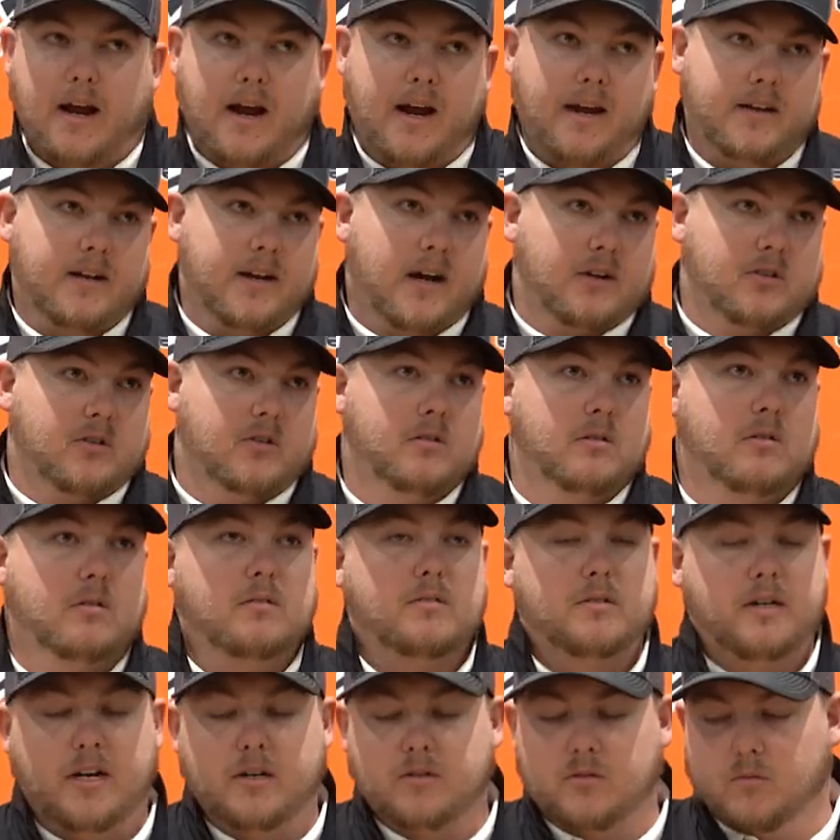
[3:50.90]
and Dr.
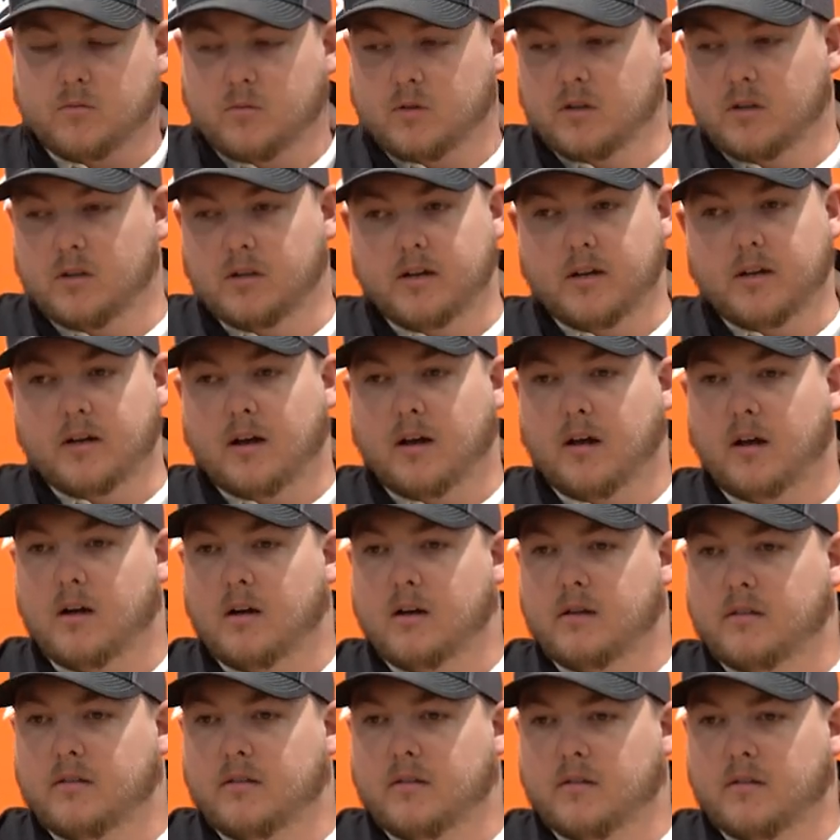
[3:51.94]
Sandra Woodley.
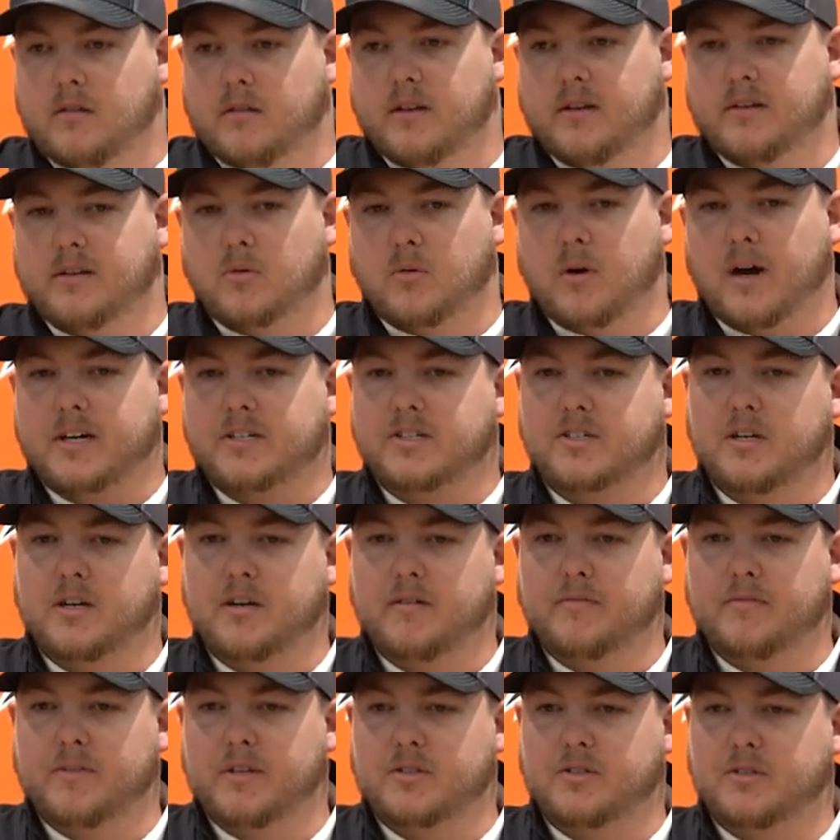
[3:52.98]
The direction
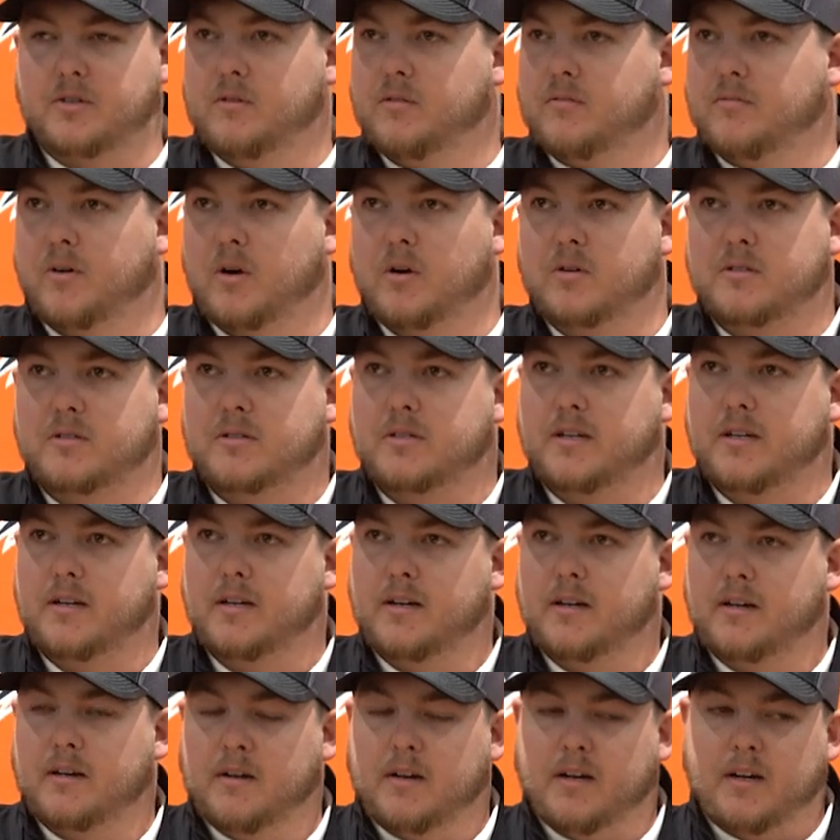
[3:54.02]
of this
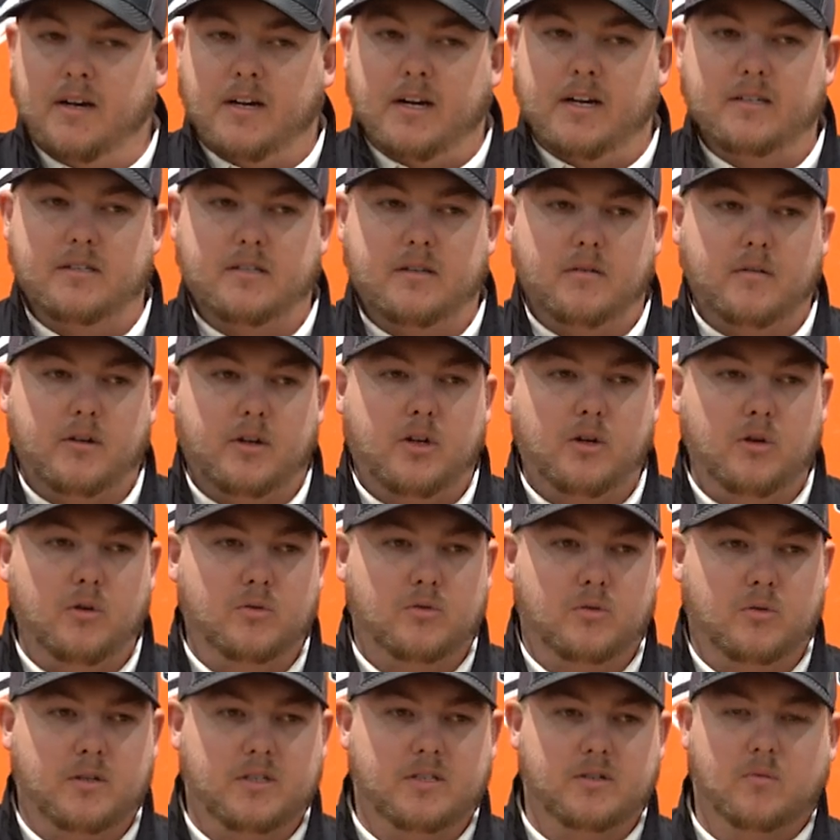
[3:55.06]
university is the
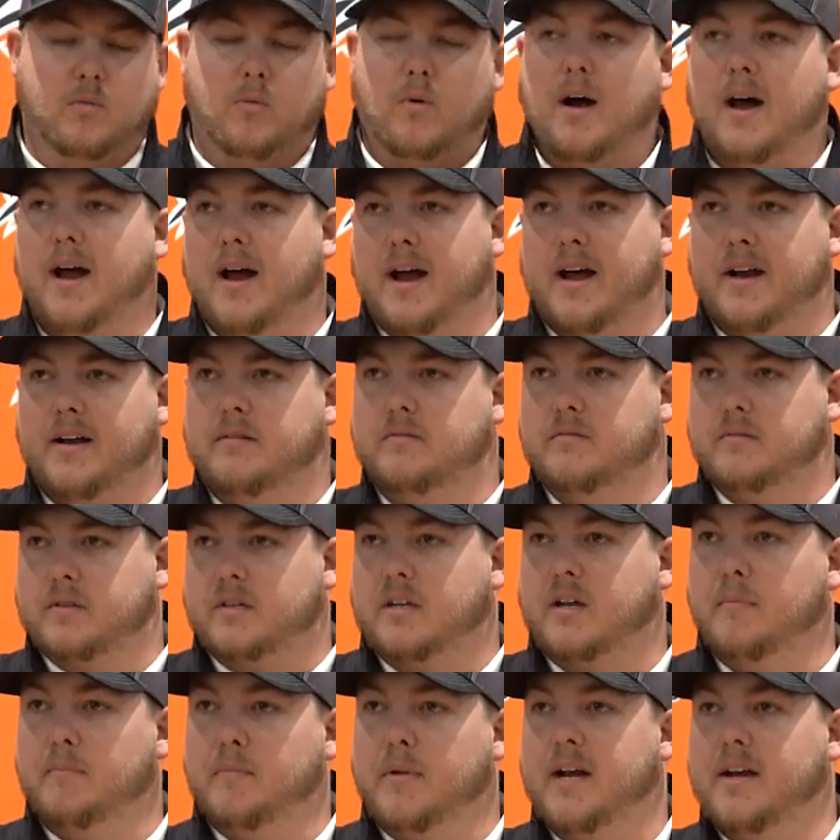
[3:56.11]
huge reason why I
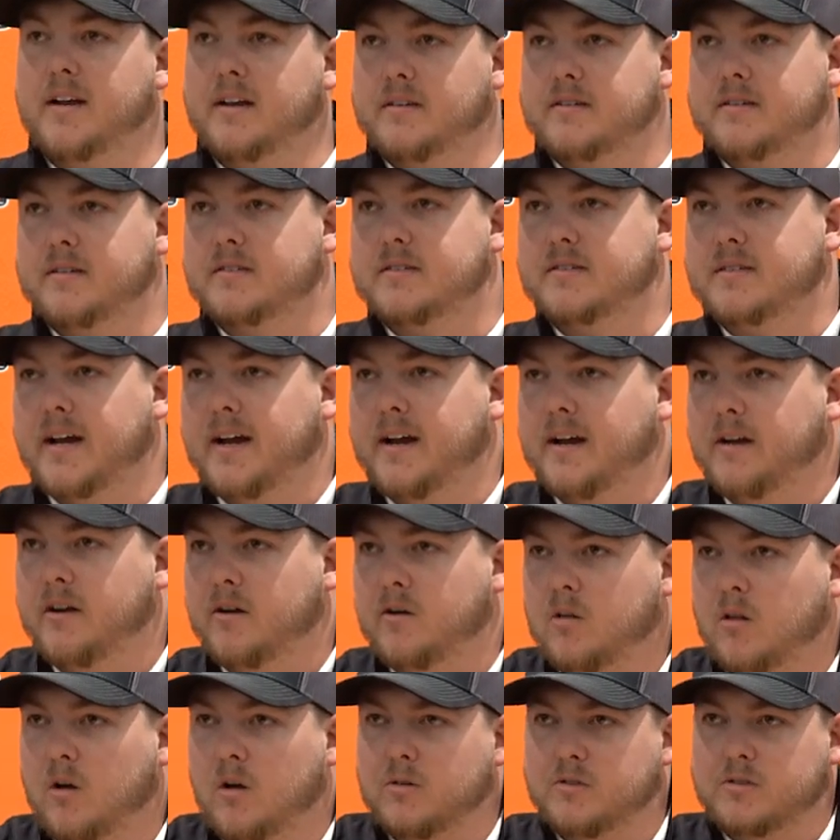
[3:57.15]
committed to staying
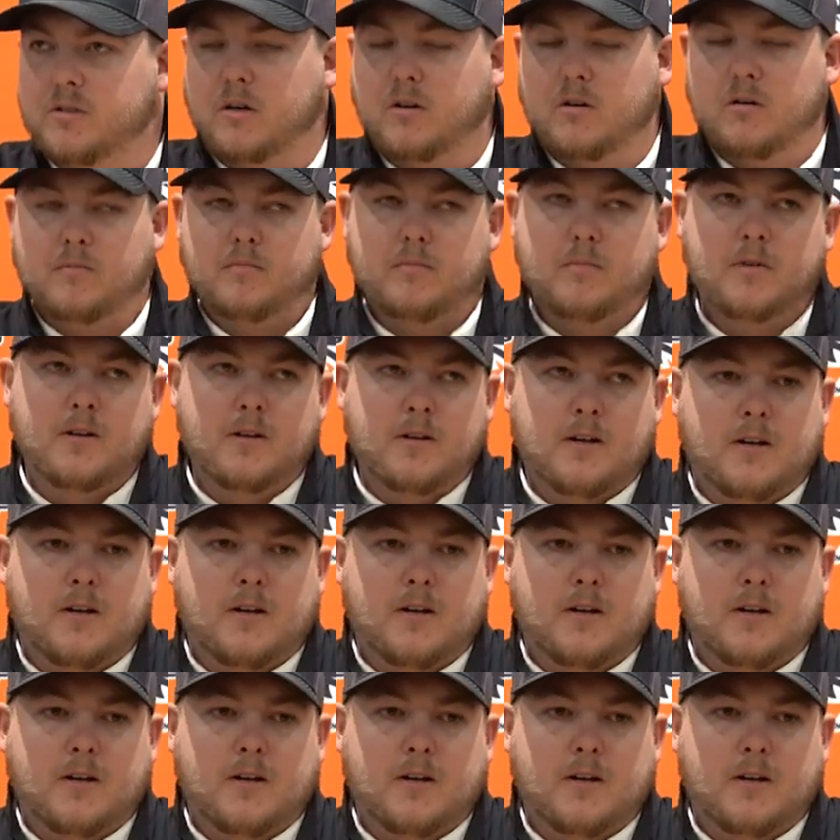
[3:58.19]
here long term.